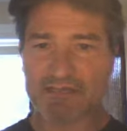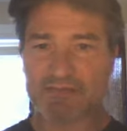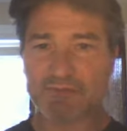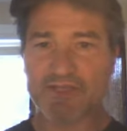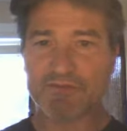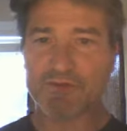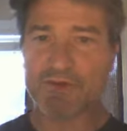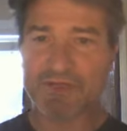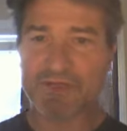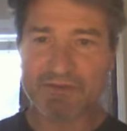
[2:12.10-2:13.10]
we
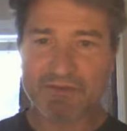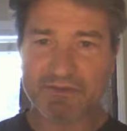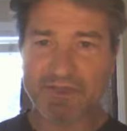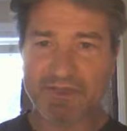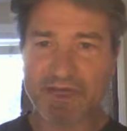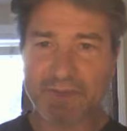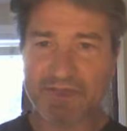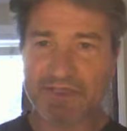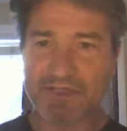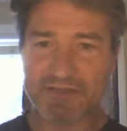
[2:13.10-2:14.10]
throw a, a
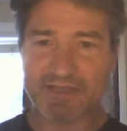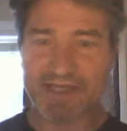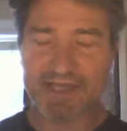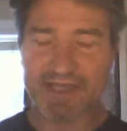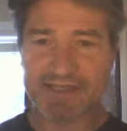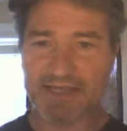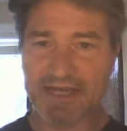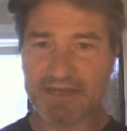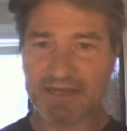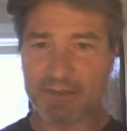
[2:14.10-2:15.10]
billion grenades
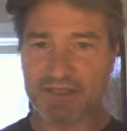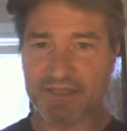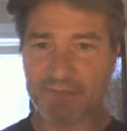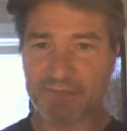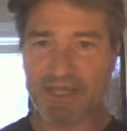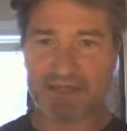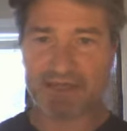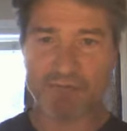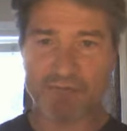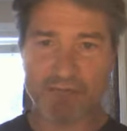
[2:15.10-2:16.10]
at a bunch of paint
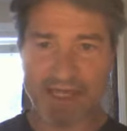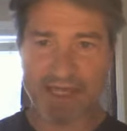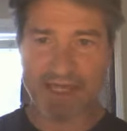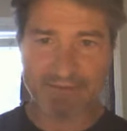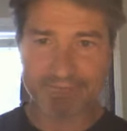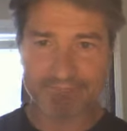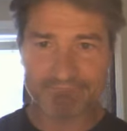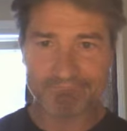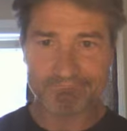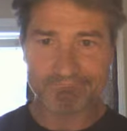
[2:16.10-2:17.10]
and we get
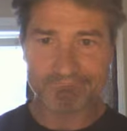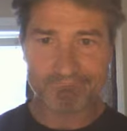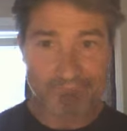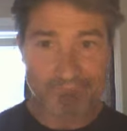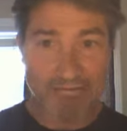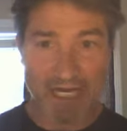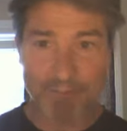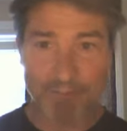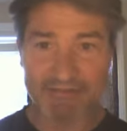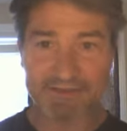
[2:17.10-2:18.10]
a
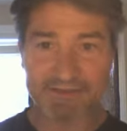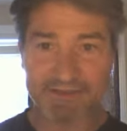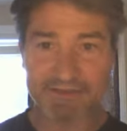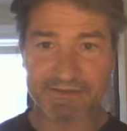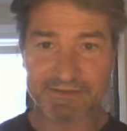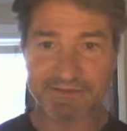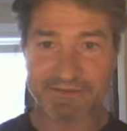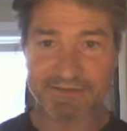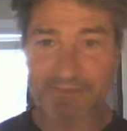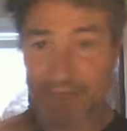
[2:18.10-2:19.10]
mess,
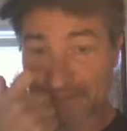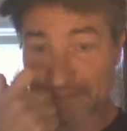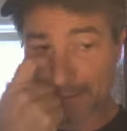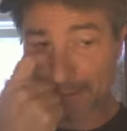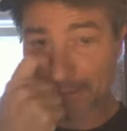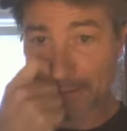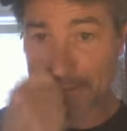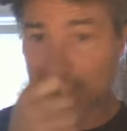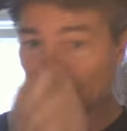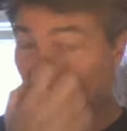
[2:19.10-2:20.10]
basically,
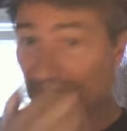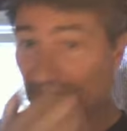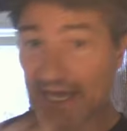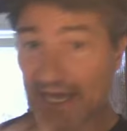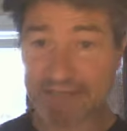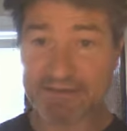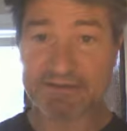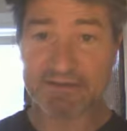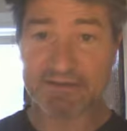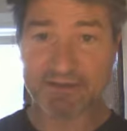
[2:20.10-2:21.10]
or the odds
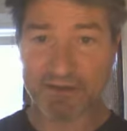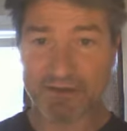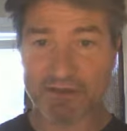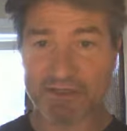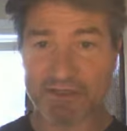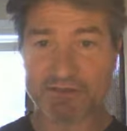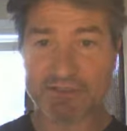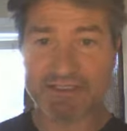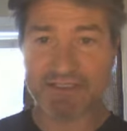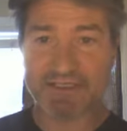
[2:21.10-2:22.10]
are
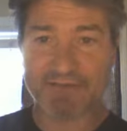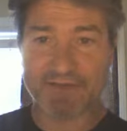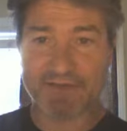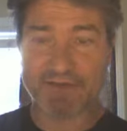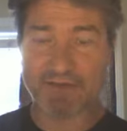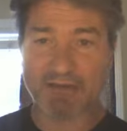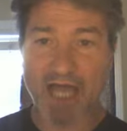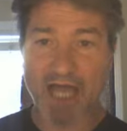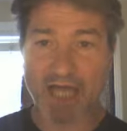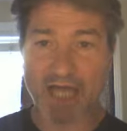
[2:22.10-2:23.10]
increasingly very, very
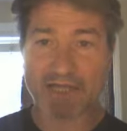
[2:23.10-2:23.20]
high